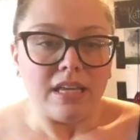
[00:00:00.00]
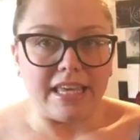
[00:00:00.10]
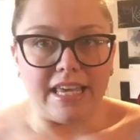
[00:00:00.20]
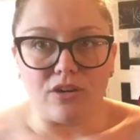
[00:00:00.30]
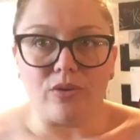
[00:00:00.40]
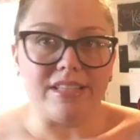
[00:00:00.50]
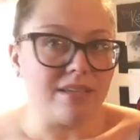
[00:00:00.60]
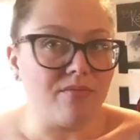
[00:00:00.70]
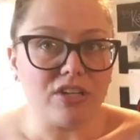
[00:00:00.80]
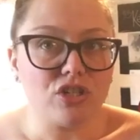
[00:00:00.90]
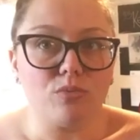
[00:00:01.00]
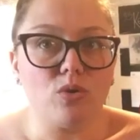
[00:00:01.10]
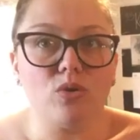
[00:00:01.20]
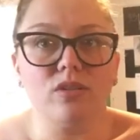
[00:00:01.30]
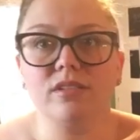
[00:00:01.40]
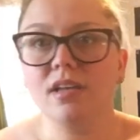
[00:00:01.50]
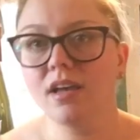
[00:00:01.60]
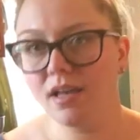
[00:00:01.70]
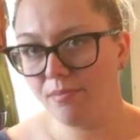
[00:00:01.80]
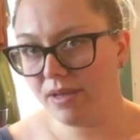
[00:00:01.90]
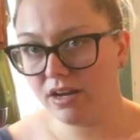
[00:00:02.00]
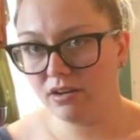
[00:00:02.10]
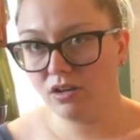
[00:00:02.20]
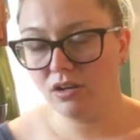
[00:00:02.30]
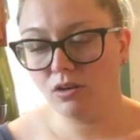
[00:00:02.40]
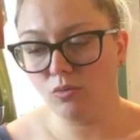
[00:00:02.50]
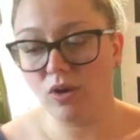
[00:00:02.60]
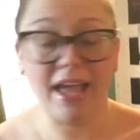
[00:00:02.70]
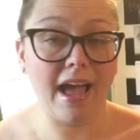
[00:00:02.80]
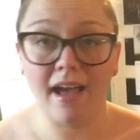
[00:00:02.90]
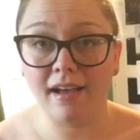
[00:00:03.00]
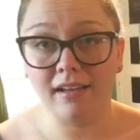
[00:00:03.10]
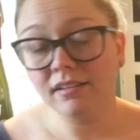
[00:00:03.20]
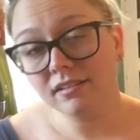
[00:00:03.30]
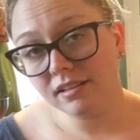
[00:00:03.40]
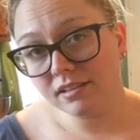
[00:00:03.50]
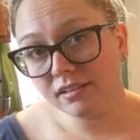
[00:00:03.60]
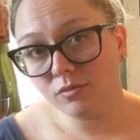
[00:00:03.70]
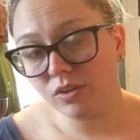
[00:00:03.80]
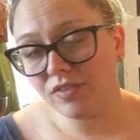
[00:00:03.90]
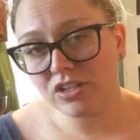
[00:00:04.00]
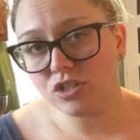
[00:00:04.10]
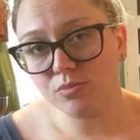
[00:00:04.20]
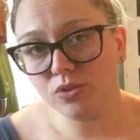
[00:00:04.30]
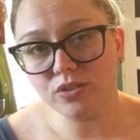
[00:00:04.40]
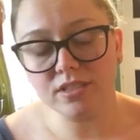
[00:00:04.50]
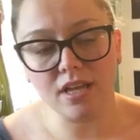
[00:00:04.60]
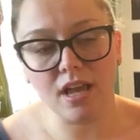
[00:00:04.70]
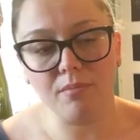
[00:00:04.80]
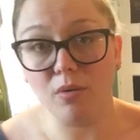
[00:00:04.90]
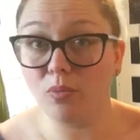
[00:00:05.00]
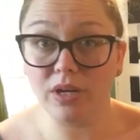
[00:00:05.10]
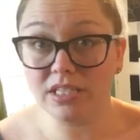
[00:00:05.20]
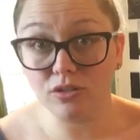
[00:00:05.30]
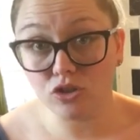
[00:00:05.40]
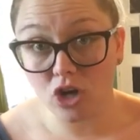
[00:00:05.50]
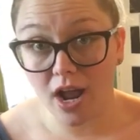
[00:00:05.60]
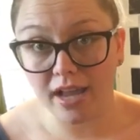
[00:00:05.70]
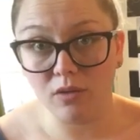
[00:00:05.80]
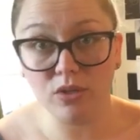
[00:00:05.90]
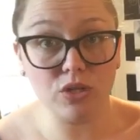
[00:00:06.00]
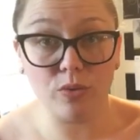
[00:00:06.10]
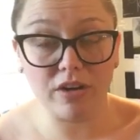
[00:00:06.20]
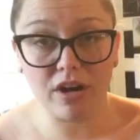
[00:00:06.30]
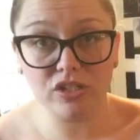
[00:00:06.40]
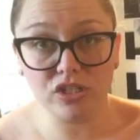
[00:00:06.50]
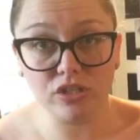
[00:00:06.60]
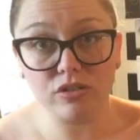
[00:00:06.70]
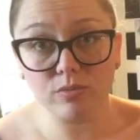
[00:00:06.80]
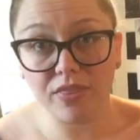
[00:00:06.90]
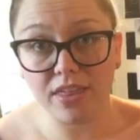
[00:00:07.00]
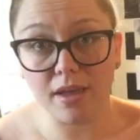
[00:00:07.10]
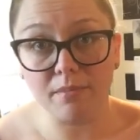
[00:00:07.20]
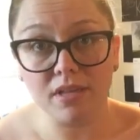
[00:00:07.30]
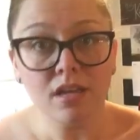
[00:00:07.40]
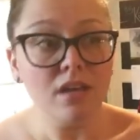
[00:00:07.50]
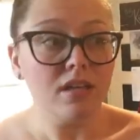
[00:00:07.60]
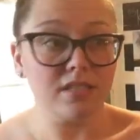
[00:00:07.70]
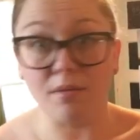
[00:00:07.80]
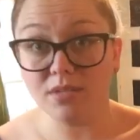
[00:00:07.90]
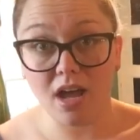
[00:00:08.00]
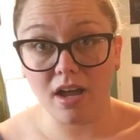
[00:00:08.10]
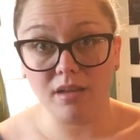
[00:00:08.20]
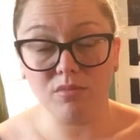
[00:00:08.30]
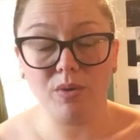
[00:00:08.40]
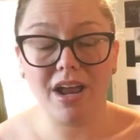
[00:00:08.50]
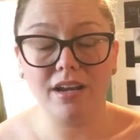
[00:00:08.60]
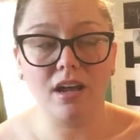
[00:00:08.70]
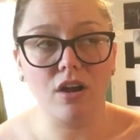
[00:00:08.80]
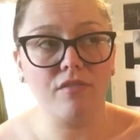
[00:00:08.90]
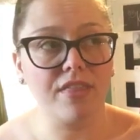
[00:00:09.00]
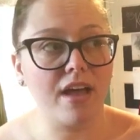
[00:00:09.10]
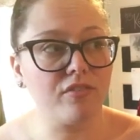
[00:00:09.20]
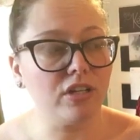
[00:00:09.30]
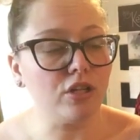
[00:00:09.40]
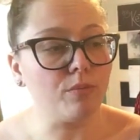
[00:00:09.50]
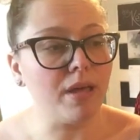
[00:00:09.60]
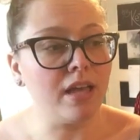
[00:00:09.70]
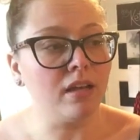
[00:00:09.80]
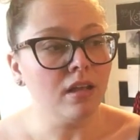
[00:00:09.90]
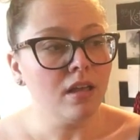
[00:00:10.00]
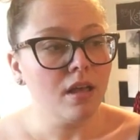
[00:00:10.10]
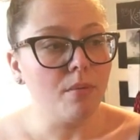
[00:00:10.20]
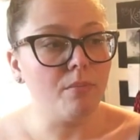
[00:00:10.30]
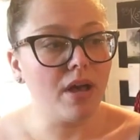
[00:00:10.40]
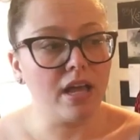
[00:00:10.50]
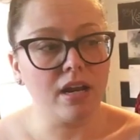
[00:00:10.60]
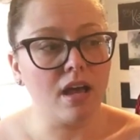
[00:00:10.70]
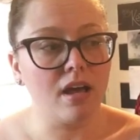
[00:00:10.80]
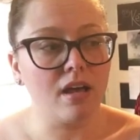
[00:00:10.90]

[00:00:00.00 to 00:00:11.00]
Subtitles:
Keegan will eat some vegetables, Ben will gag with vegetables, but we still try. We do wheatgrass juice with them. Sometimes we kind of got off of that for a little bit, but